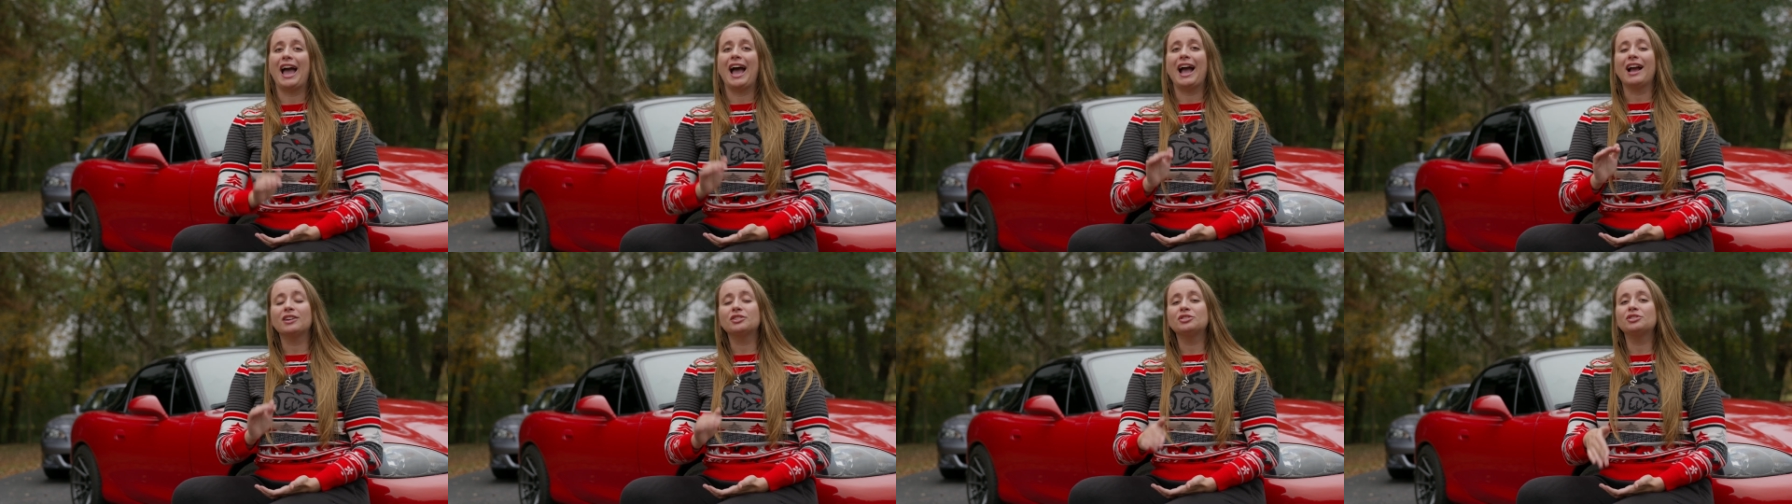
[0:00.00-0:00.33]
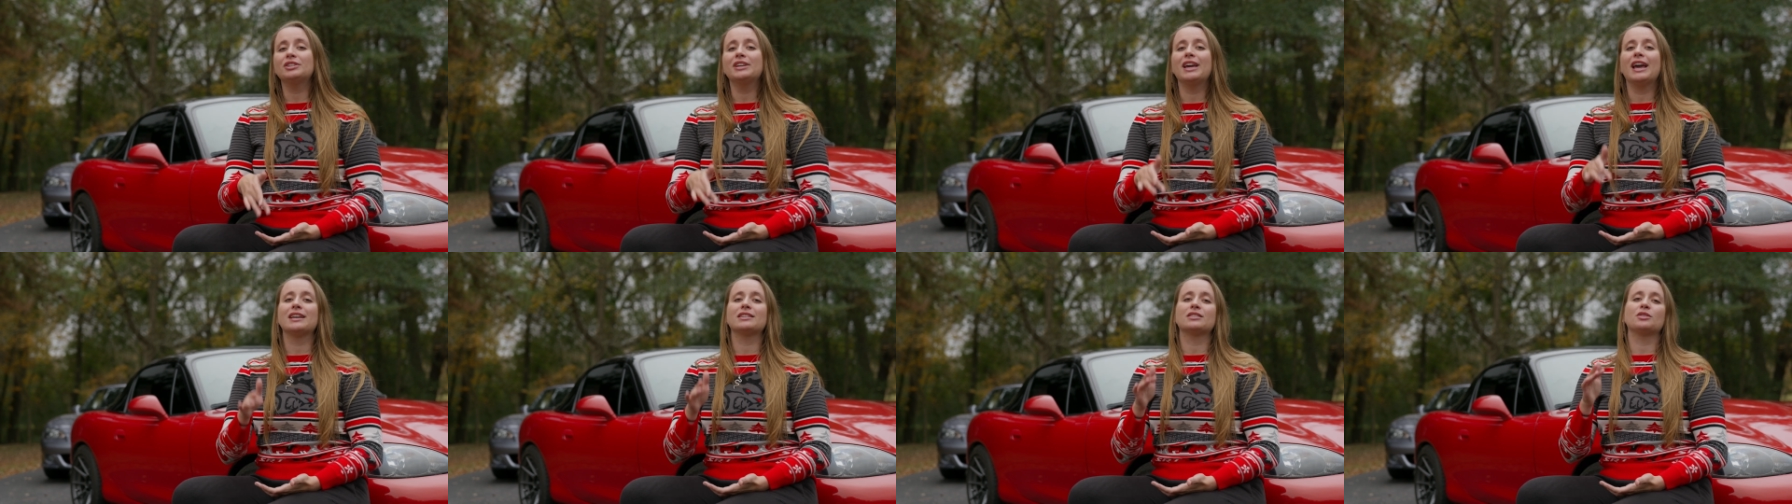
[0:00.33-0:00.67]

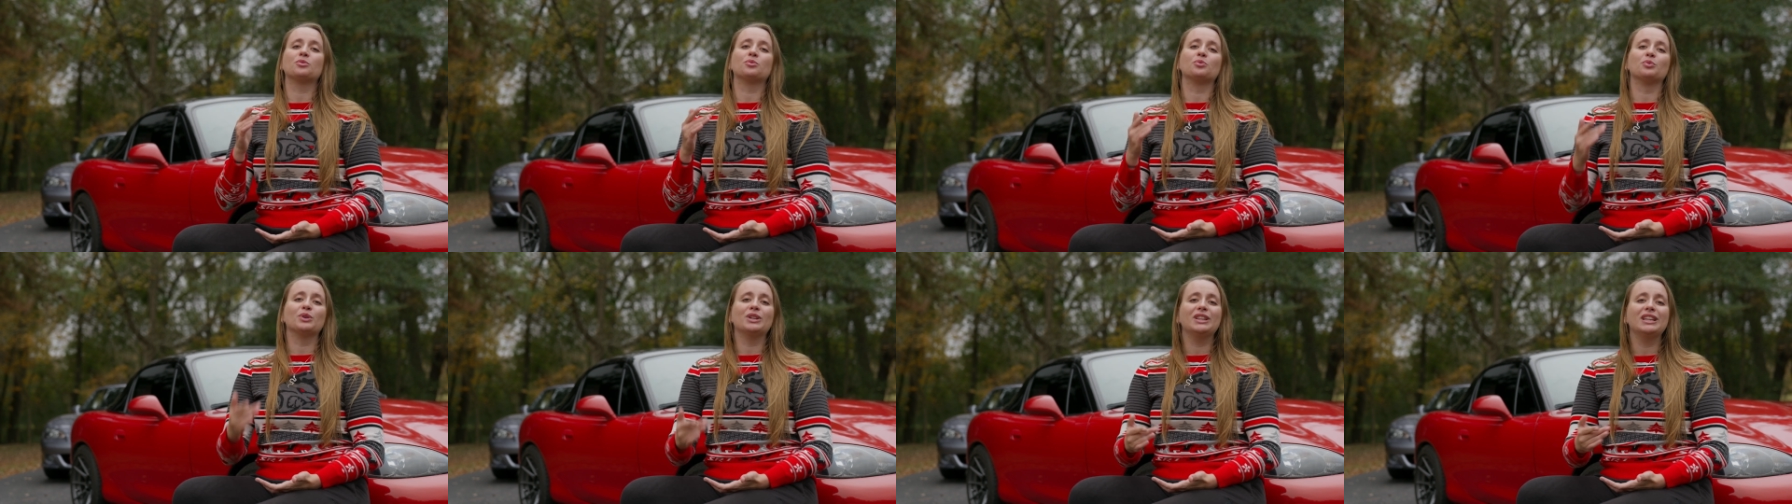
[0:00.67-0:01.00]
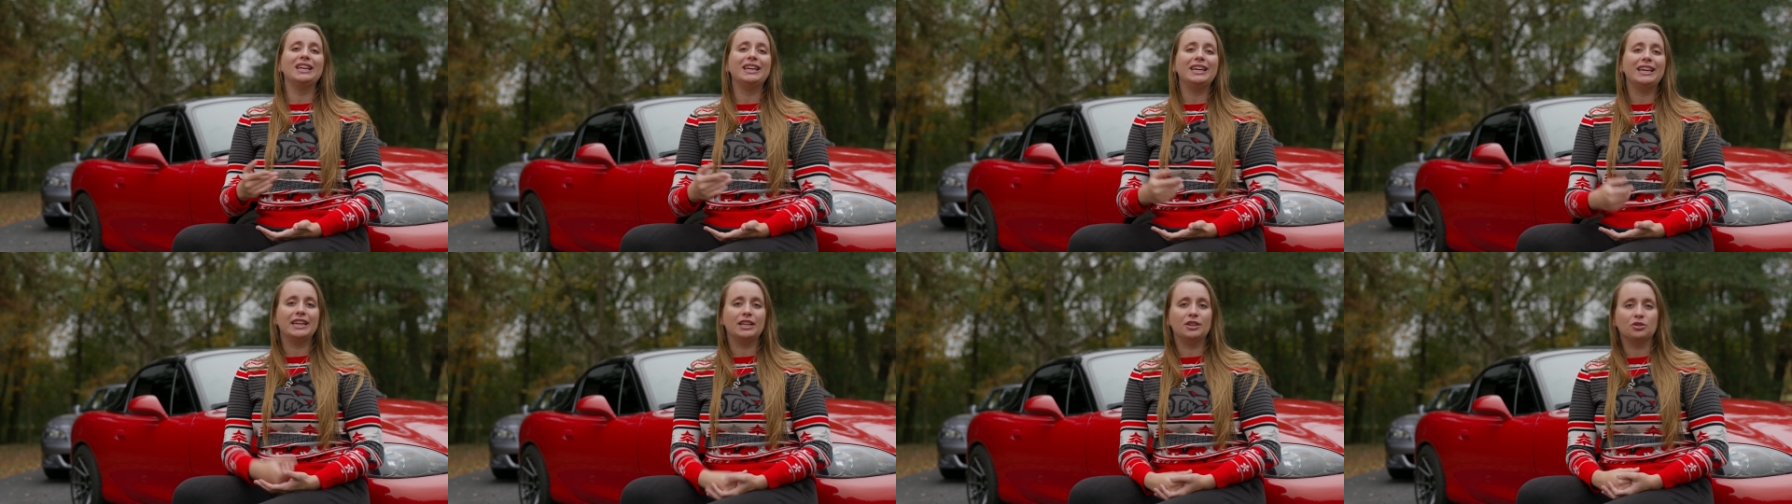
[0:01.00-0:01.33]
actually has a
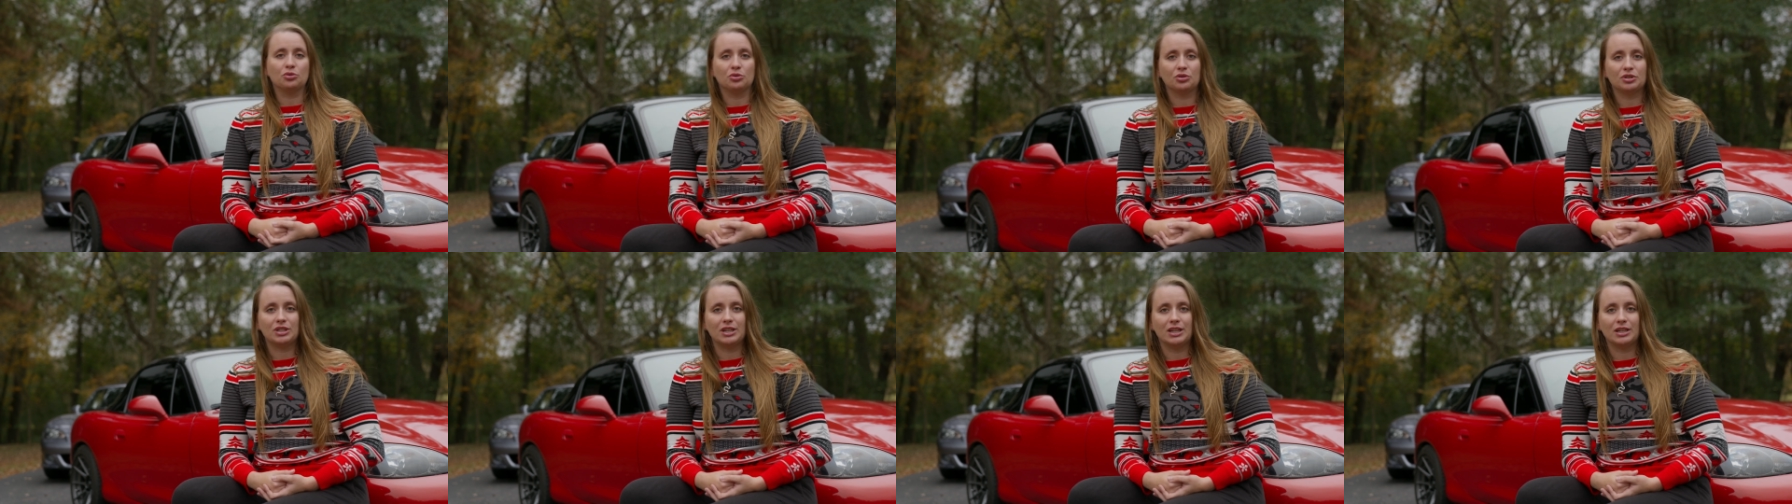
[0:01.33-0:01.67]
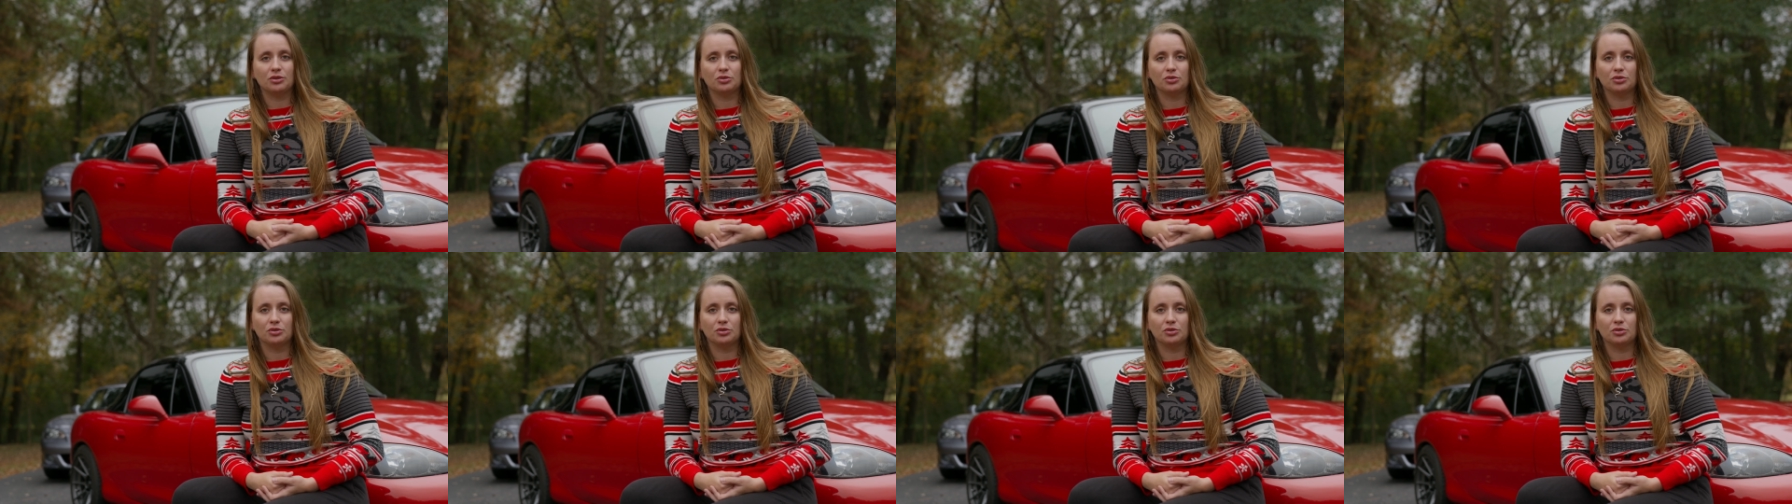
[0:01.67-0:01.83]
really interesting